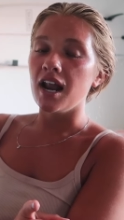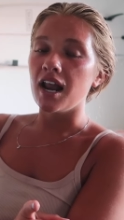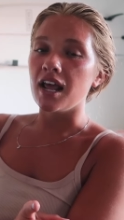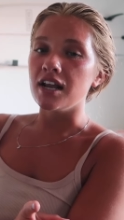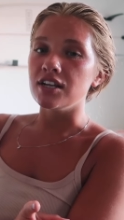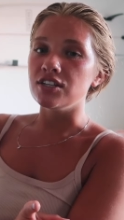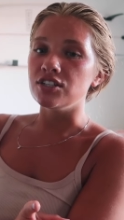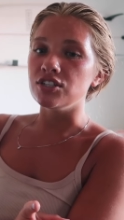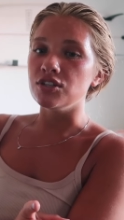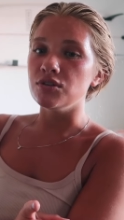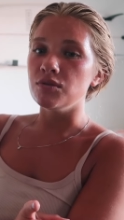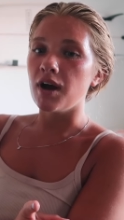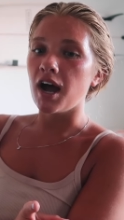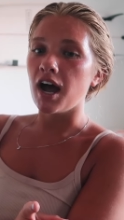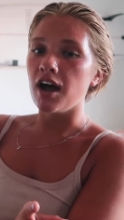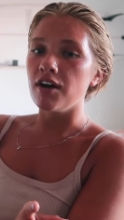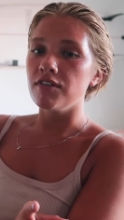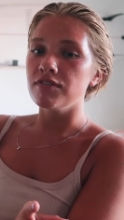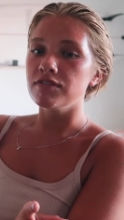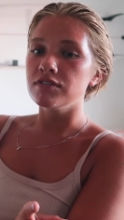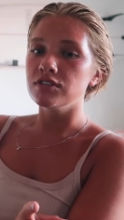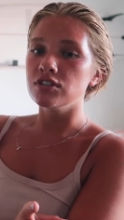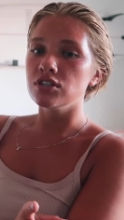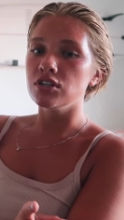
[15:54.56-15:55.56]
And I do
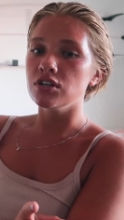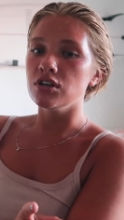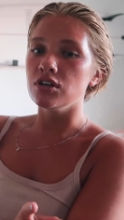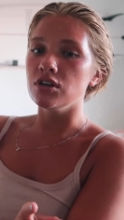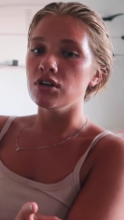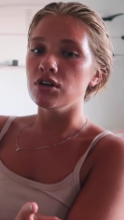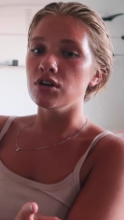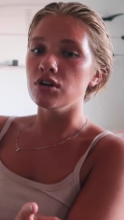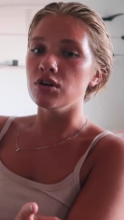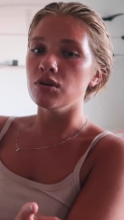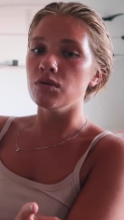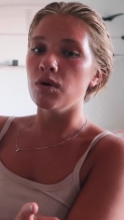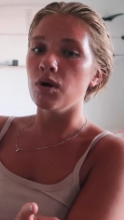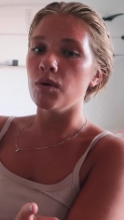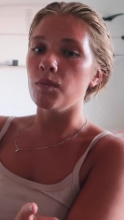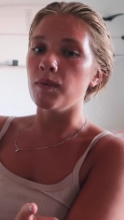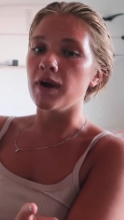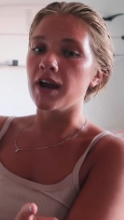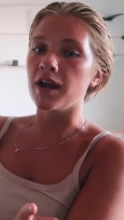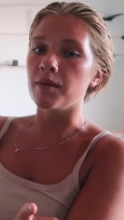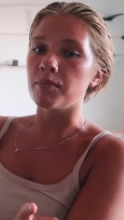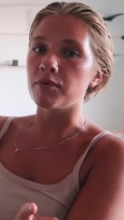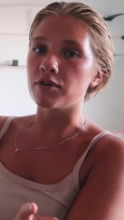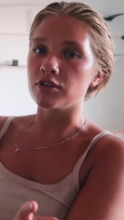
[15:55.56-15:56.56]
have to
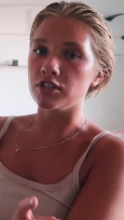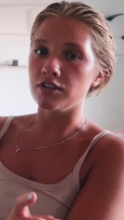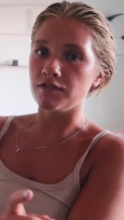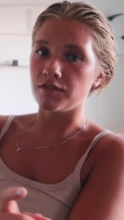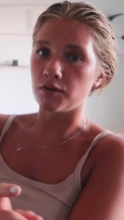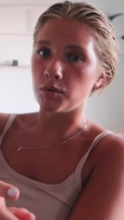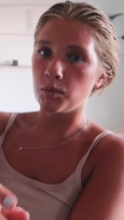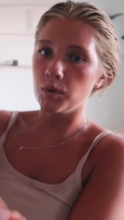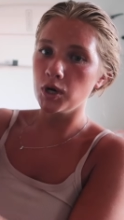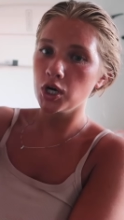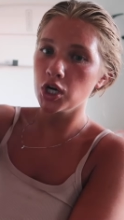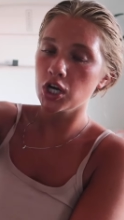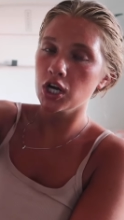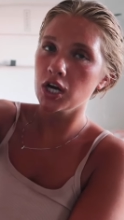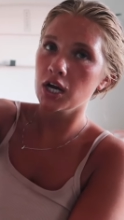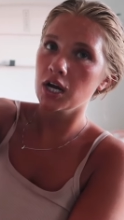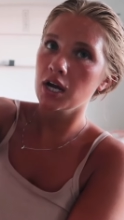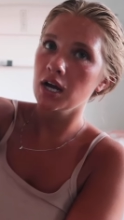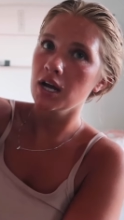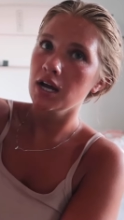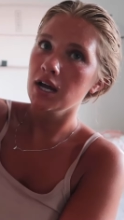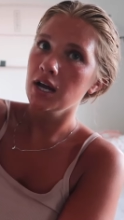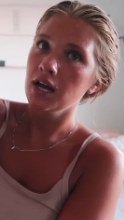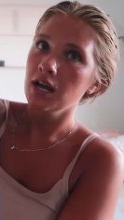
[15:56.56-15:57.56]
wake up early for
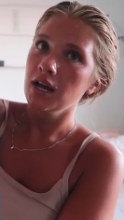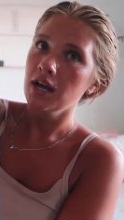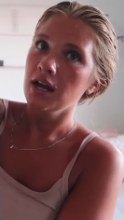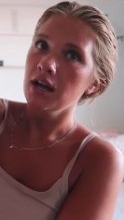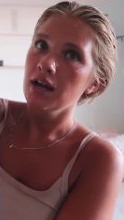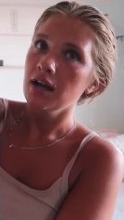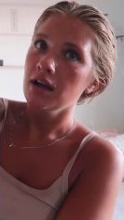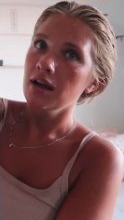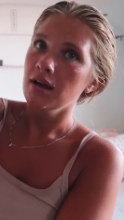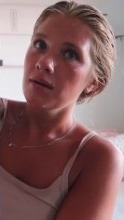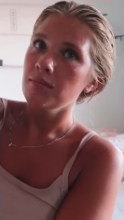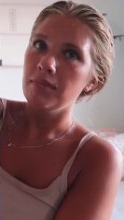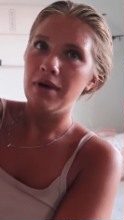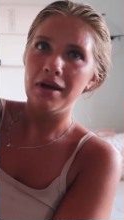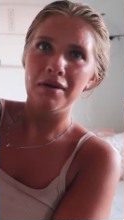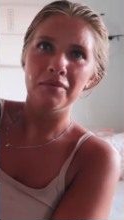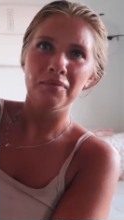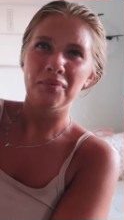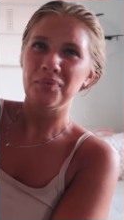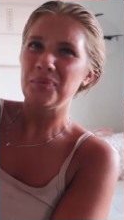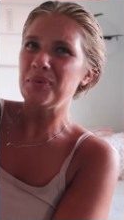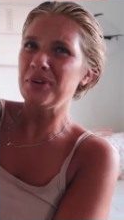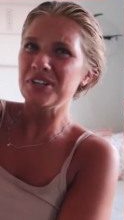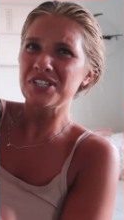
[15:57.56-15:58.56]
work,
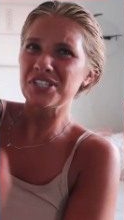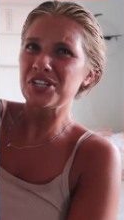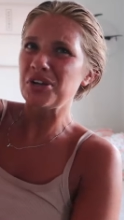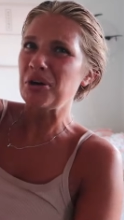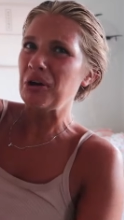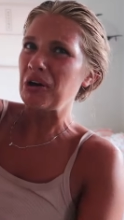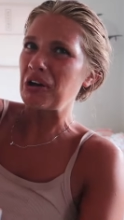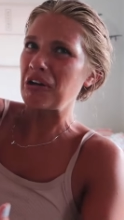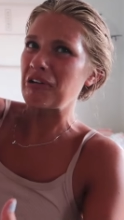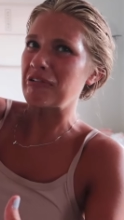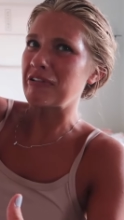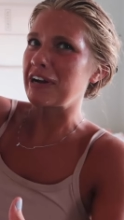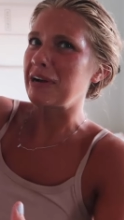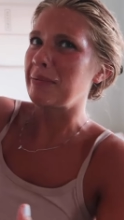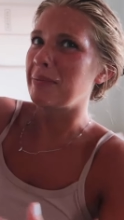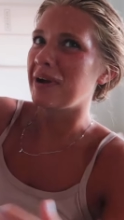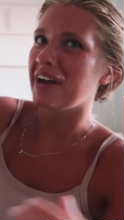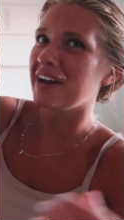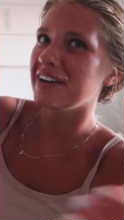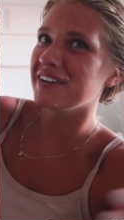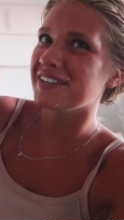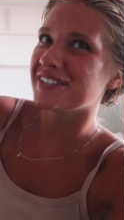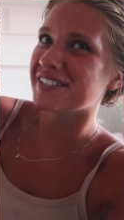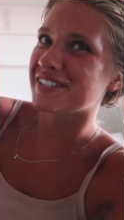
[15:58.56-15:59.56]
but we're still gonna read a
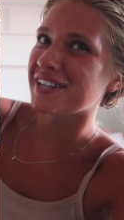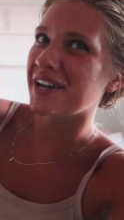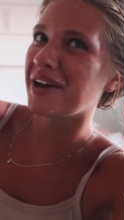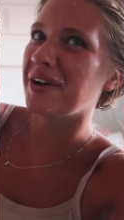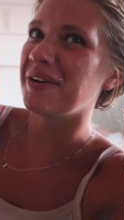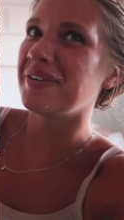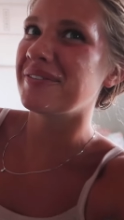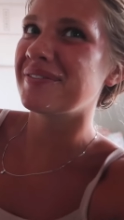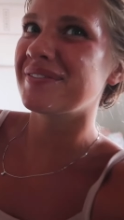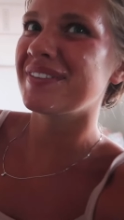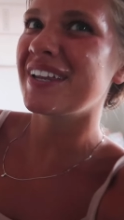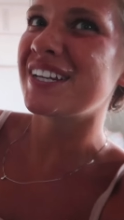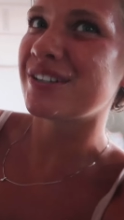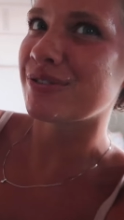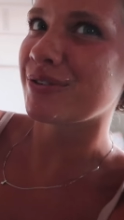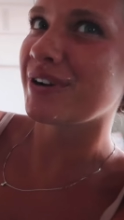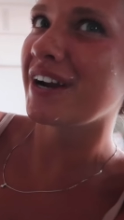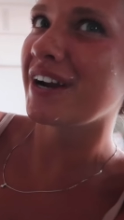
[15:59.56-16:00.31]
bit, so let's